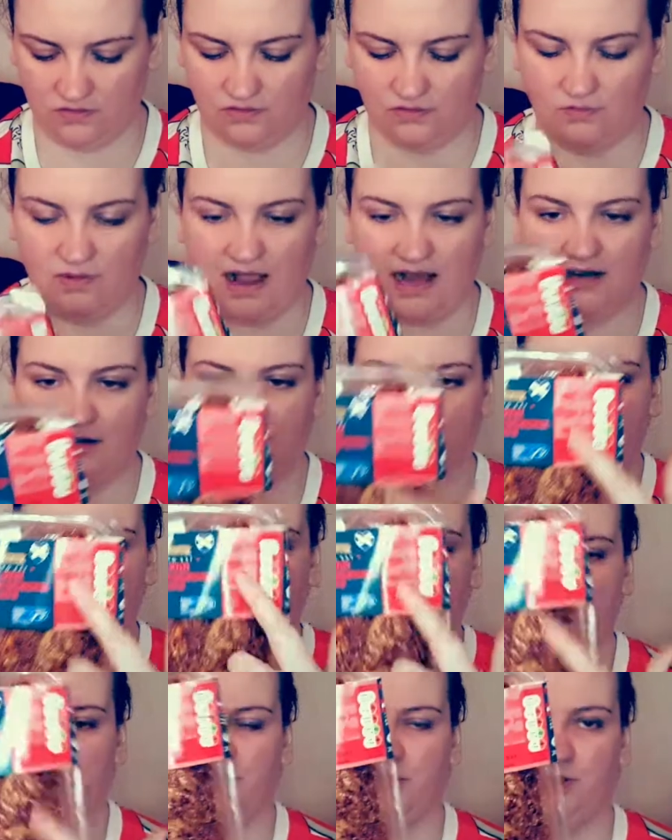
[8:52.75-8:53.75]
one of
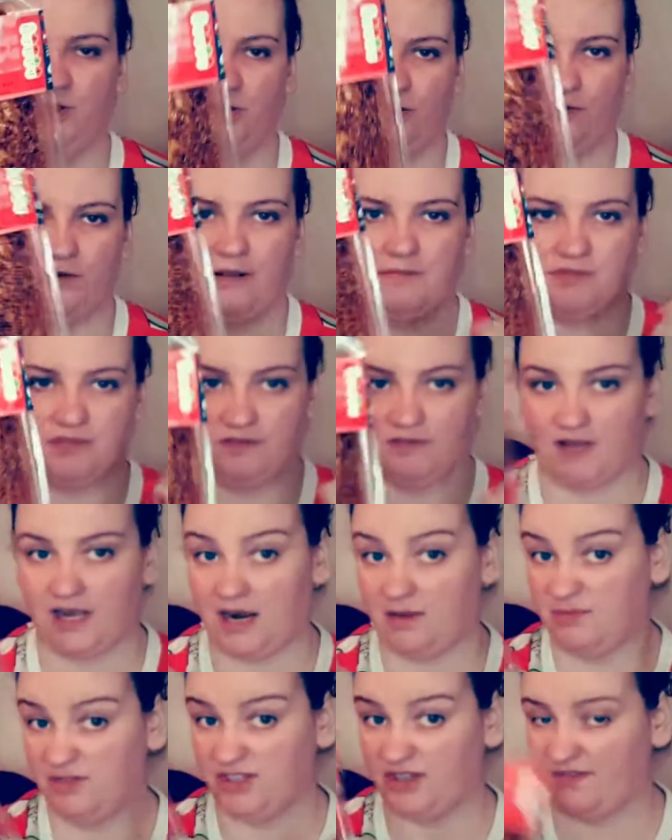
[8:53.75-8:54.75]
them will be 2 grams of
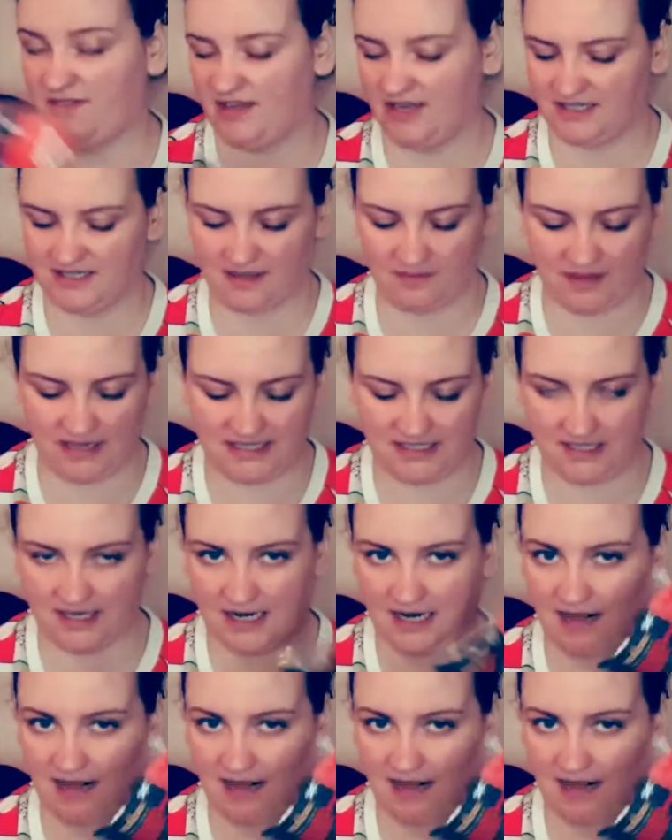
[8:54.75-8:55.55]
carb, which I think is amazing.